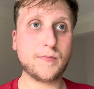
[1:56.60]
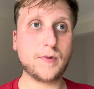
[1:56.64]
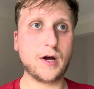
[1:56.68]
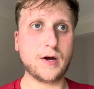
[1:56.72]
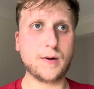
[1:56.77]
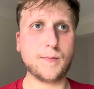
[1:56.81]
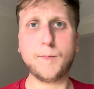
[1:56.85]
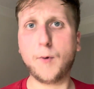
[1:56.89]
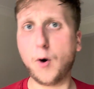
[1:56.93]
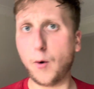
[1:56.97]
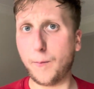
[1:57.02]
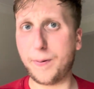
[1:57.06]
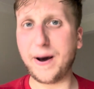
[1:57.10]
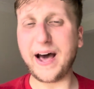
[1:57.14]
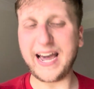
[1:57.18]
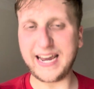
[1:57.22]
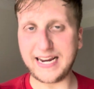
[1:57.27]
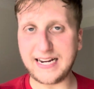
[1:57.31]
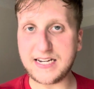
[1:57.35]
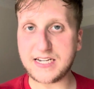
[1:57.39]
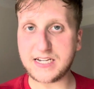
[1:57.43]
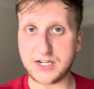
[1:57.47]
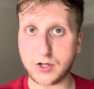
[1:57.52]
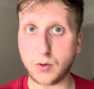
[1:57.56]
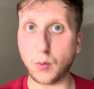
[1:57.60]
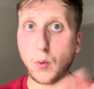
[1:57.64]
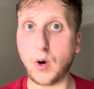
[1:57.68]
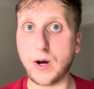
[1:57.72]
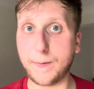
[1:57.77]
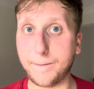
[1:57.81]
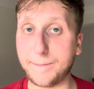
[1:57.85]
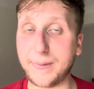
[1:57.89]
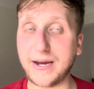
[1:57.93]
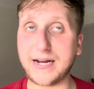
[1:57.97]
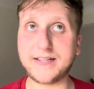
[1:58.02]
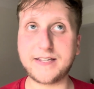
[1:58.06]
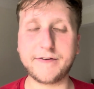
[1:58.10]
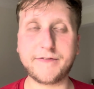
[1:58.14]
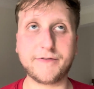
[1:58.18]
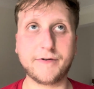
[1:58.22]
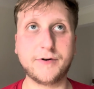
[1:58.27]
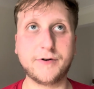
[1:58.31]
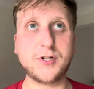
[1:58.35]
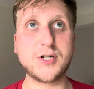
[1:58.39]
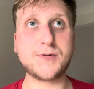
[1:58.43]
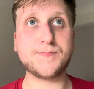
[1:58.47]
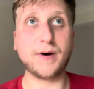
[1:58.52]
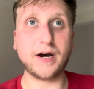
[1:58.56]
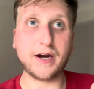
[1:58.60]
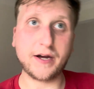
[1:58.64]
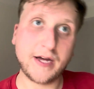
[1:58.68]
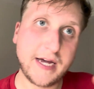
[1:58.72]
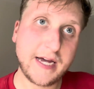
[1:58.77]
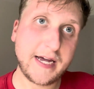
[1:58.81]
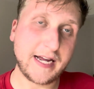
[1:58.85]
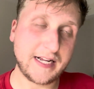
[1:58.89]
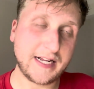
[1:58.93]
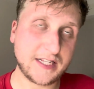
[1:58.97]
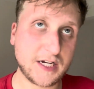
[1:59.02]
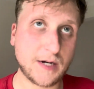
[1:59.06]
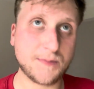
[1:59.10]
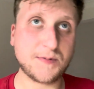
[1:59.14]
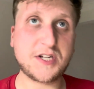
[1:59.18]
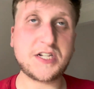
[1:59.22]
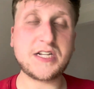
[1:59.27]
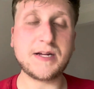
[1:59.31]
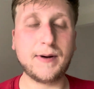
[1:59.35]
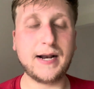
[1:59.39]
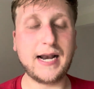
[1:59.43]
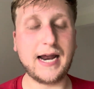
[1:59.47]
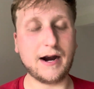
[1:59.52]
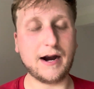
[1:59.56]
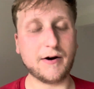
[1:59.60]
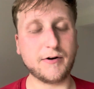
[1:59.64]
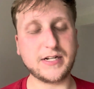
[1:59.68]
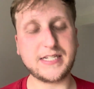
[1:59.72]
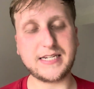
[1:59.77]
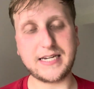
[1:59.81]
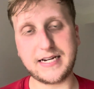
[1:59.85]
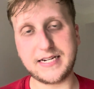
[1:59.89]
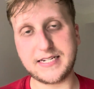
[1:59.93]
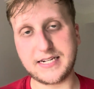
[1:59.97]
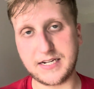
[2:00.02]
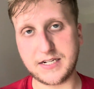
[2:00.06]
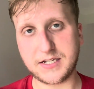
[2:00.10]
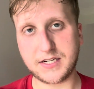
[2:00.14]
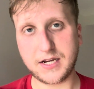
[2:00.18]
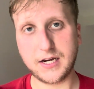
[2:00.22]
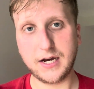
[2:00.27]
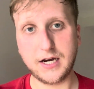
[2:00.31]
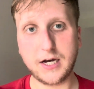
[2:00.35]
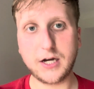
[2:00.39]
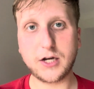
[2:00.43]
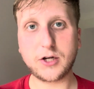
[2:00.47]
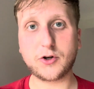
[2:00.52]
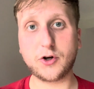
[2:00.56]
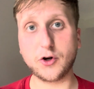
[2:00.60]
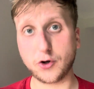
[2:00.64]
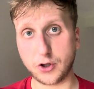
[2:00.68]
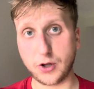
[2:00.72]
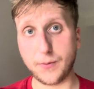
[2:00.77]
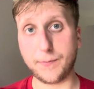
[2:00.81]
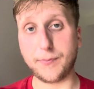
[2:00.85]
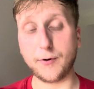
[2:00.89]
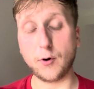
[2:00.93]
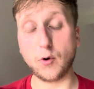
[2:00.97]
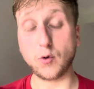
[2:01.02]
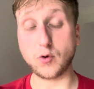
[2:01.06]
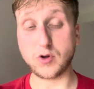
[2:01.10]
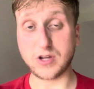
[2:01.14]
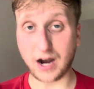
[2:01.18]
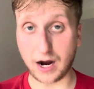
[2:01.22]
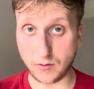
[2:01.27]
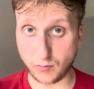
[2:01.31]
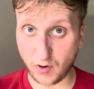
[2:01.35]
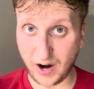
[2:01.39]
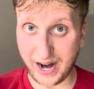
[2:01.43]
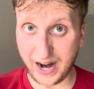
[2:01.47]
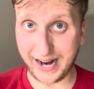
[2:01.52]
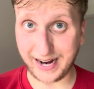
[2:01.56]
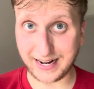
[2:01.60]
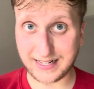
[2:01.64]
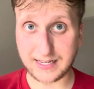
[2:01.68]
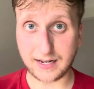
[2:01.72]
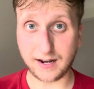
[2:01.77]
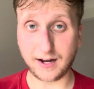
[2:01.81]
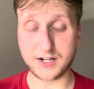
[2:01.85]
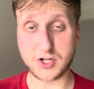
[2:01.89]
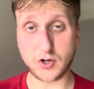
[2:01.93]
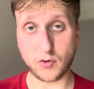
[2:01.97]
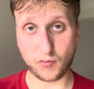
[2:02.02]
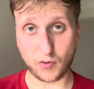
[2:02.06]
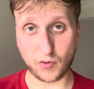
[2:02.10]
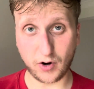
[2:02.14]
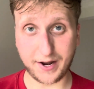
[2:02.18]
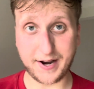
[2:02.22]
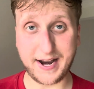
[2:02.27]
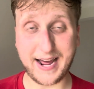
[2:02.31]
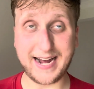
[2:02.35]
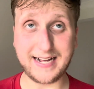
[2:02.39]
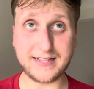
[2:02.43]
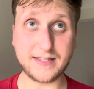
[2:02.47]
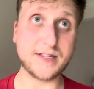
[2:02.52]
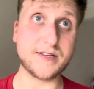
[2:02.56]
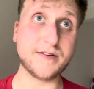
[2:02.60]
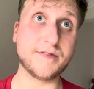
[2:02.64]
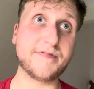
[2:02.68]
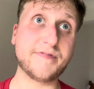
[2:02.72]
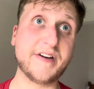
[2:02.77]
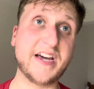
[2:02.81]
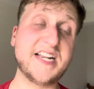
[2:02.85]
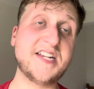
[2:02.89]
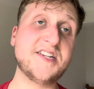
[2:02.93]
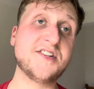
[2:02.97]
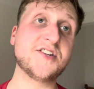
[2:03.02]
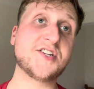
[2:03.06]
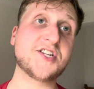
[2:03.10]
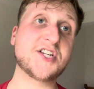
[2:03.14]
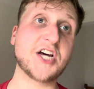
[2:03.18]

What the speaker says: More pace is the one big difference, but in terms of similarities, he's good on the ball, direct, likes to run at the defence,